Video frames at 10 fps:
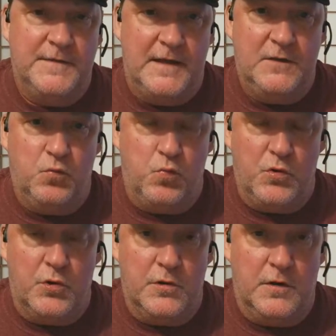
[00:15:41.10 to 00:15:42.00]
they
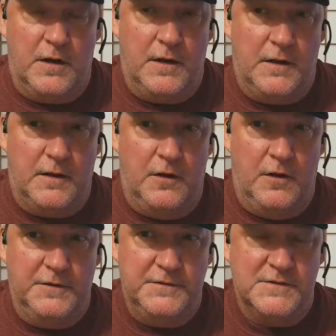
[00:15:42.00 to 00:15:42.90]
were
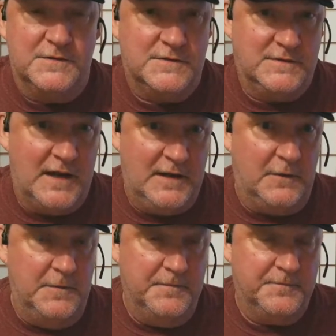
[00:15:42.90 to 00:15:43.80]
on
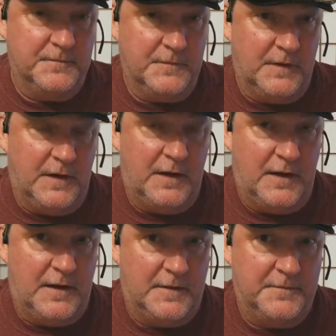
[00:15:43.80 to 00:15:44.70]
sale,
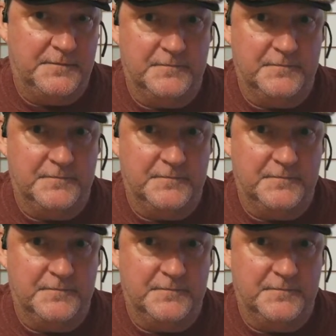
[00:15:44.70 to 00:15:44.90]
uh,